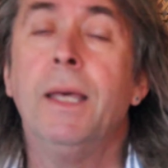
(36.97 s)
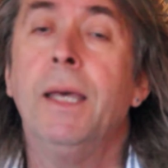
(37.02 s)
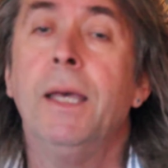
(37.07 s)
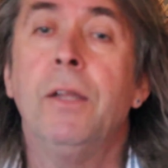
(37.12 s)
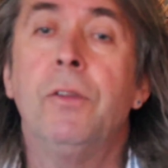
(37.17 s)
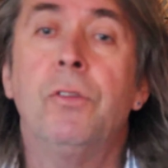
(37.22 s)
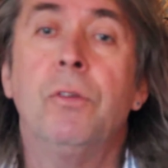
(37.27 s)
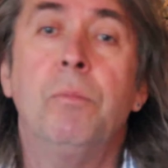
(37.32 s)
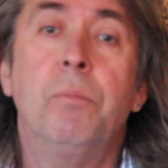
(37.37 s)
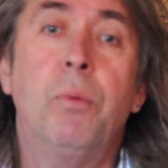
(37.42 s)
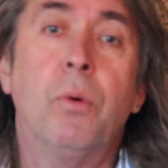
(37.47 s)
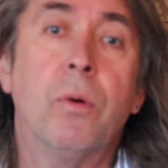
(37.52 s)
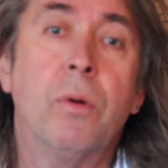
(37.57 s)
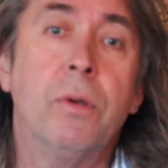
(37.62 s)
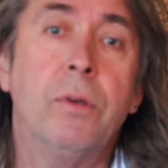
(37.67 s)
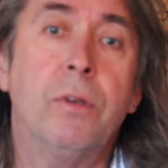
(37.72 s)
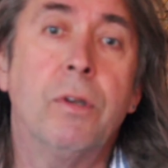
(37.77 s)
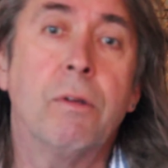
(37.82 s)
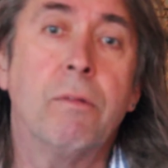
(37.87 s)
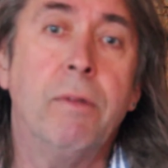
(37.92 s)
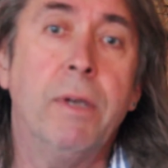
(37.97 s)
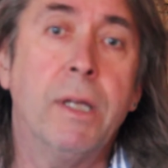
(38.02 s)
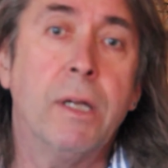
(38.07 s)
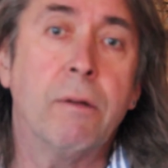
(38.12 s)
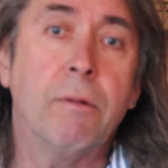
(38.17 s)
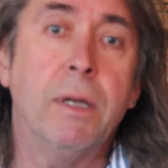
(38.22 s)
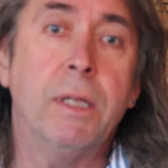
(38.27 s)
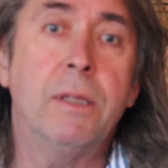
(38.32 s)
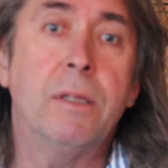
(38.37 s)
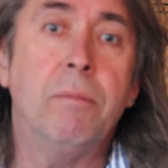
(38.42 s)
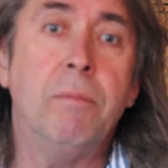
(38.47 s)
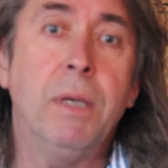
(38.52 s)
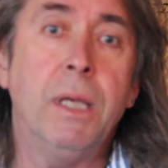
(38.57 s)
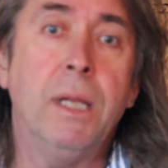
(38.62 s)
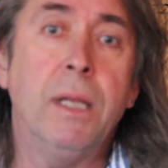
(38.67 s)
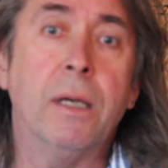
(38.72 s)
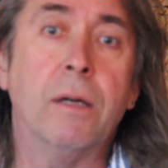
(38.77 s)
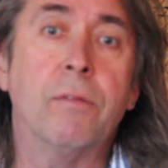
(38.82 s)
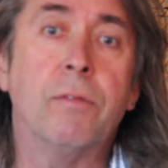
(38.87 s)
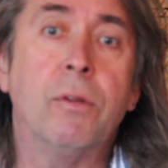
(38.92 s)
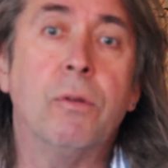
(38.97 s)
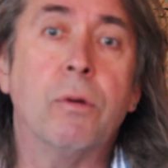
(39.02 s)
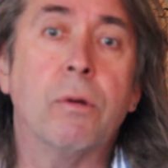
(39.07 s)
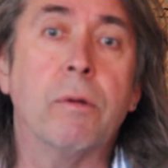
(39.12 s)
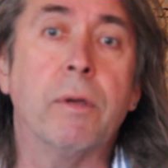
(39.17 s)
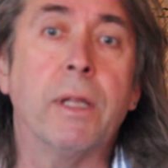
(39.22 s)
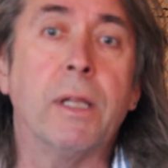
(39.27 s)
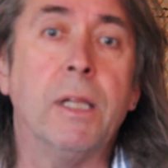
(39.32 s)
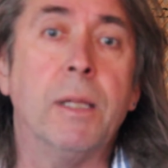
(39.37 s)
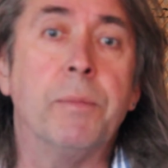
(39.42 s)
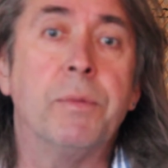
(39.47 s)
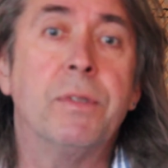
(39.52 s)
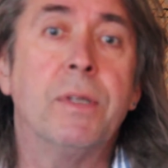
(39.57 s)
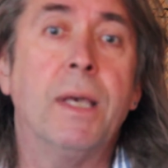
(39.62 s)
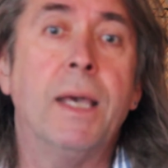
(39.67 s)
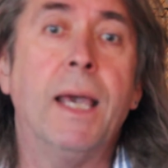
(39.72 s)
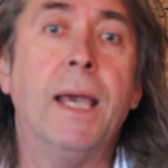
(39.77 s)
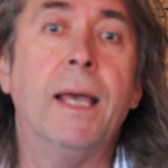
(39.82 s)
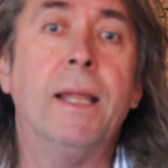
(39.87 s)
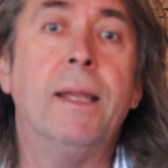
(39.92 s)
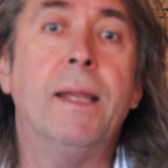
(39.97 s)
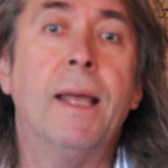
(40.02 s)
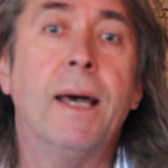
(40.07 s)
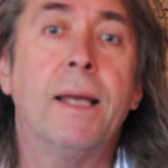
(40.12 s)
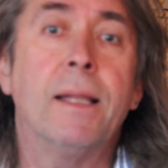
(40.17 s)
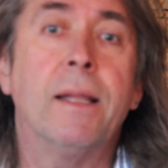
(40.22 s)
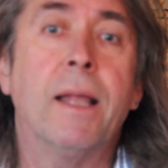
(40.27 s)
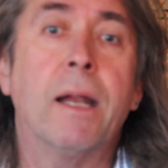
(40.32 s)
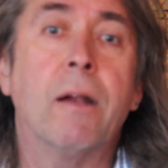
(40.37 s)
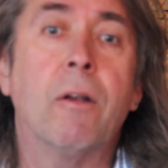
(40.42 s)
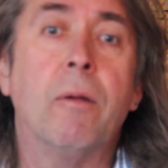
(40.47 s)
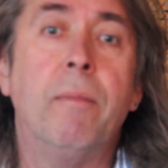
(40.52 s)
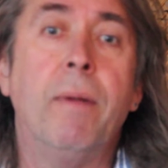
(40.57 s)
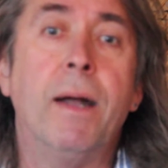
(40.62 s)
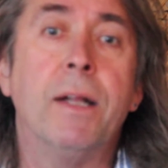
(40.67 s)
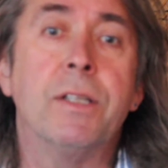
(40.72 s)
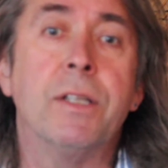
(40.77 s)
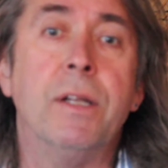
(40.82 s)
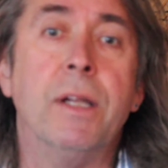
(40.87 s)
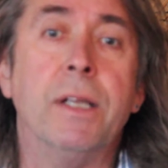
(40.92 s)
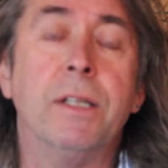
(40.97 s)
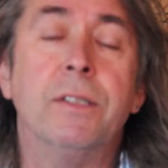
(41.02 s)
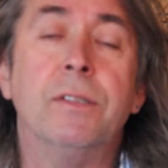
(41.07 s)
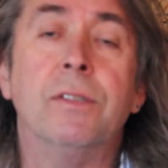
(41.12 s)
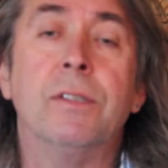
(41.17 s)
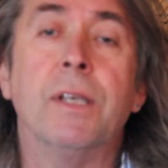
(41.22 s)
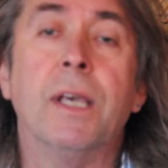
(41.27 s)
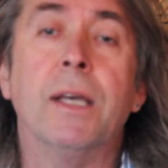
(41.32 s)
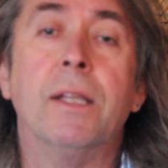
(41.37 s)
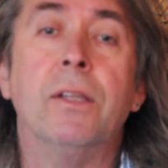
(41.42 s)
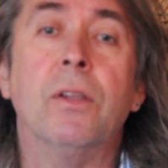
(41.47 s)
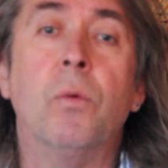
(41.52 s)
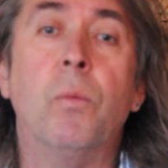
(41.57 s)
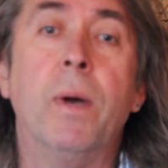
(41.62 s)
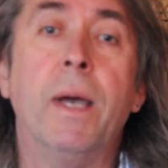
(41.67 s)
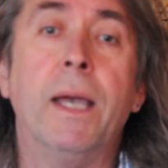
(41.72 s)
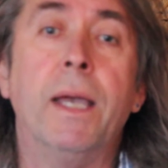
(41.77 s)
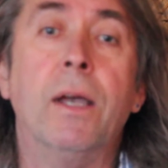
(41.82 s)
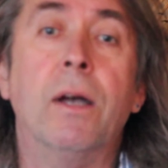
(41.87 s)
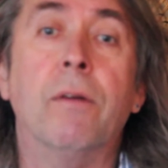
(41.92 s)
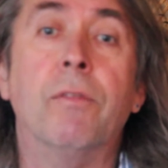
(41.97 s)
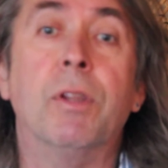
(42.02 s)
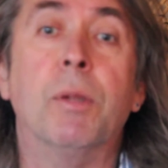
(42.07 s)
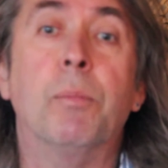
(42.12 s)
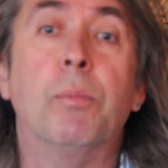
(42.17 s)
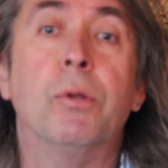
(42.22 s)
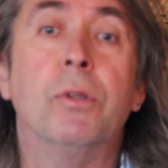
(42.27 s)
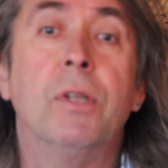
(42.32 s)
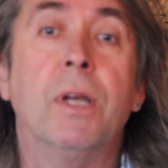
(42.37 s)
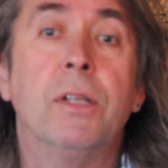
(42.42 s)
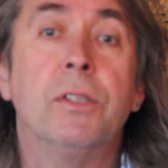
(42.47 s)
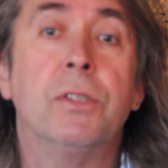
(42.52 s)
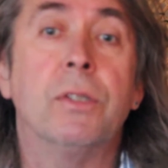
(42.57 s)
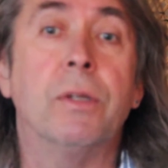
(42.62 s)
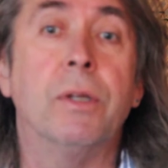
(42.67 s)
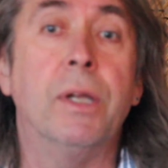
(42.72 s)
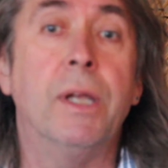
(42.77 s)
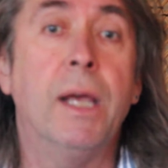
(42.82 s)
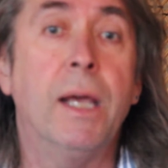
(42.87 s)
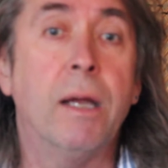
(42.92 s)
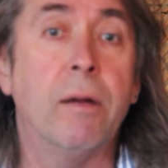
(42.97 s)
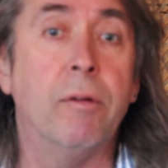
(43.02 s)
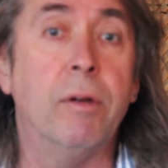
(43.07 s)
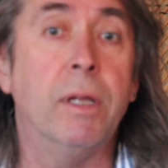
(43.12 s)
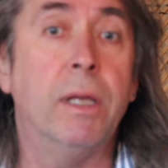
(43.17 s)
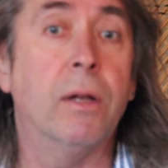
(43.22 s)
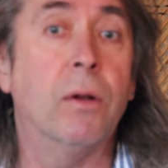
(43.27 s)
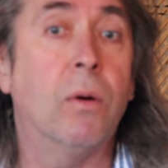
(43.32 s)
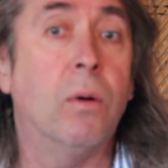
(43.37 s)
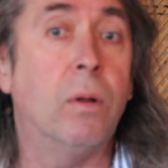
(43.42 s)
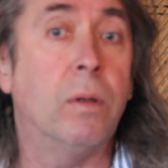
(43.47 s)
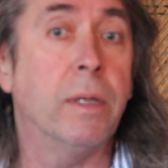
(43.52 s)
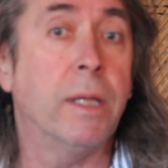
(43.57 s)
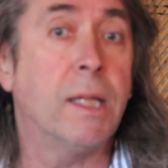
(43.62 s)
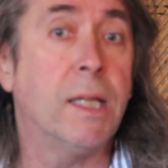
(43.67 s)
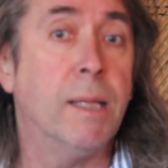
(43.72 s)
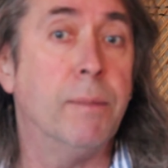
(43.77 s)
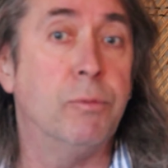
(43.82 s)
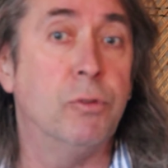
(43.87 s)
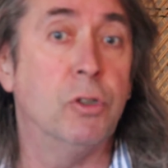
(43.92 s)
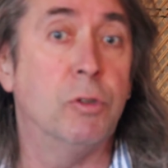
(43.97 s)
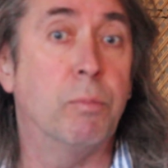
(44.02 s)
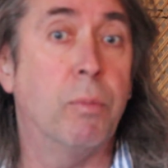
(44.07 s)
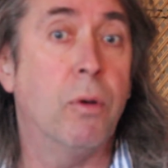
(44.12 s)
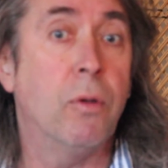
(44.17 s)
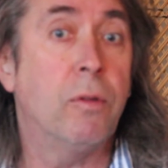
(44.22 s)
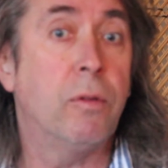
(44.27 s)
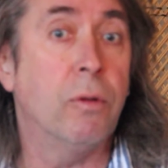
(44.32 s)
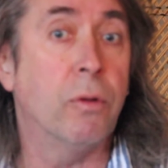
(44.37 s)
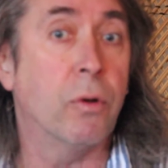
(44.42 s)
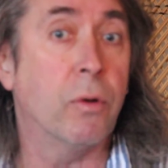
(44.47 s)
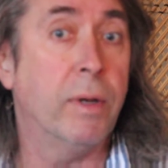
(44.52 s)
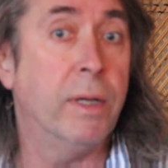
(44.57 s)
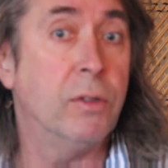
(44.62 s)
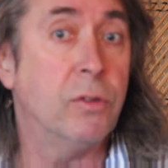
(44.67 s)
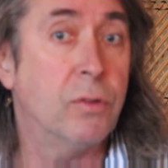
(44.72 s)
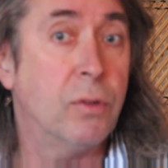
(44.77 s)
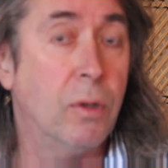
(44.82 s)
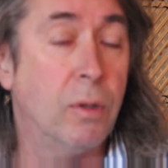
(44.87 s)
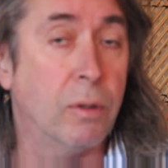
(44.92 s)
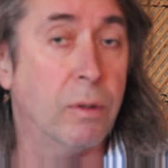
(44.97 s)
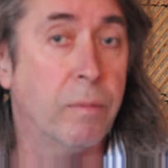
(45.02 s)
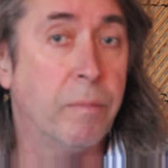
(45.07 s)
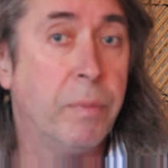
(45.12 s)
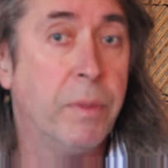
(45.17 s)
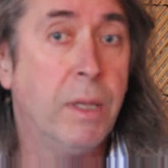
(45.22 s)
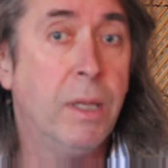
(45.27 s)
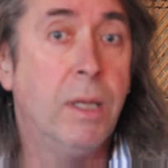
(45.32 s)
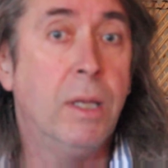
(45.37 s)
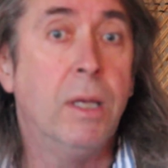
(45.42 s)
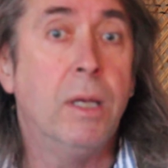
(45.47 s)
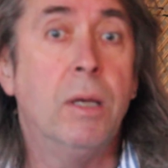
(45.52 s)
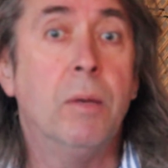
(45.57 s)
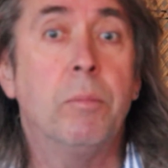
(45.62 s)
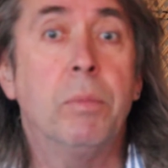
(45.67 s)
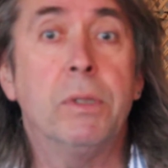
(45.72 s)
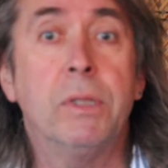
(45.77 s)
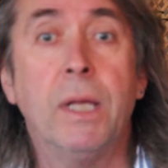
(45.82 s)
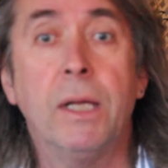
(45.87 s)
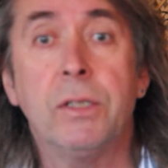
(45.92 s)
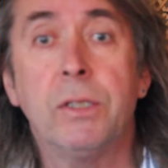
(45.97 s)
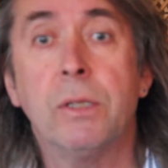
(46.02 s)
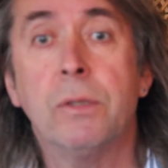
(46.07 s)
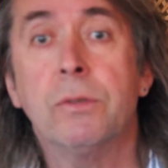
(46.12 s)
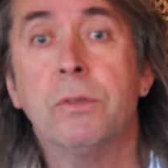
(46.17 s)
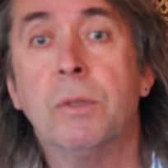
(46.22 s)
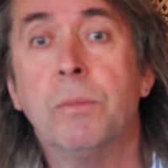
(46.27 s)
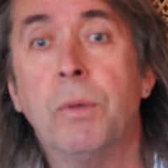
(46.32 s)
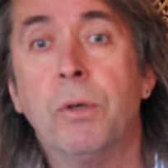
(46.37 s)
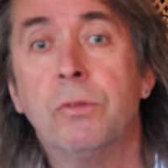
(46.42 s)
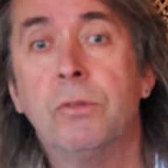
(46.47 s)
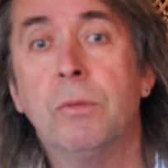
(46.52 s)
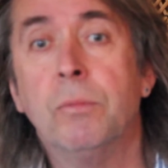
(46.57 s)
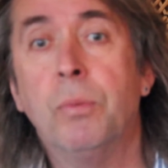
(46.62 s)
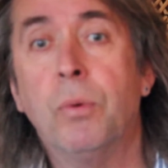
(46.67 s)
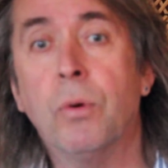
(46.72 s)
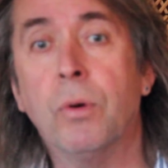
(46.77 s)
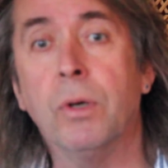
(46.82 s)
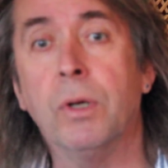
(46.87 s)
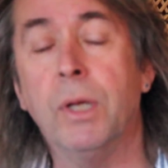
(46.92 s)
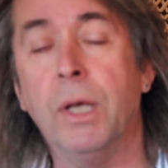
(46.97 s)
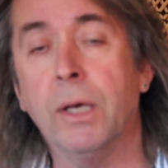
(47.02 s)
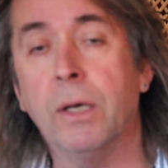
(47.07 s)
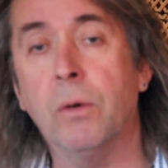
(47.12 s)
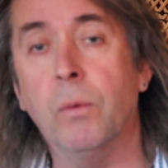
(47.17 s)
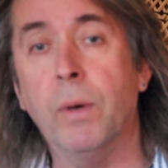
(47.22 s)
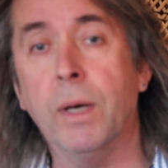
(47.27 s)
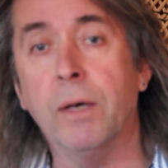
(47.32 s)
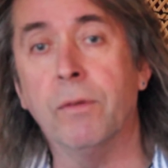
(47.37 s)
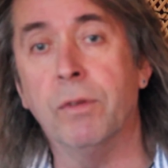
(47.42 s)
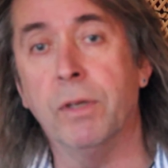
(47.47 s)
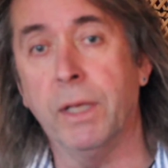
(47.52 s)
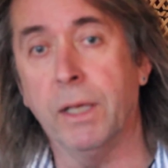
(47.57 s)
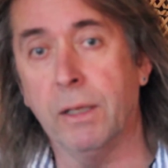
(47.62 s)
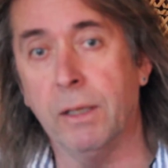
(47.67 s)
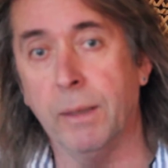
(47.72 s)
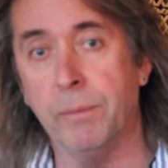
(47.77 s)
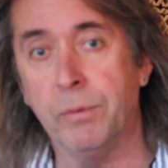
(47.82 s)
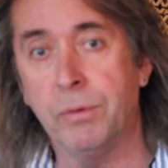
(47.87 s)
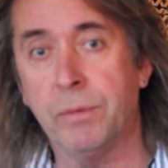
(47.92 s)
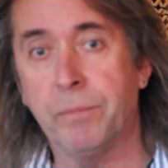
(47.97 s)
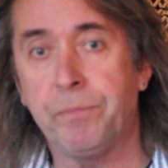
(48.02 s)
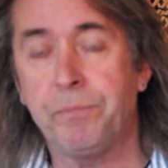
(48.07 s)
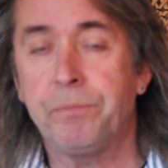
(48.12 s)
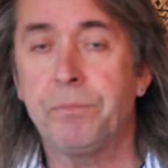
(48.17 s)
It's important to reiterate the meaning of lunar eclipse and not let our imaginations get in the way of the potential inherent in all eclipses, both lunar and solar. Potential is the most important takeaway of an eclipse.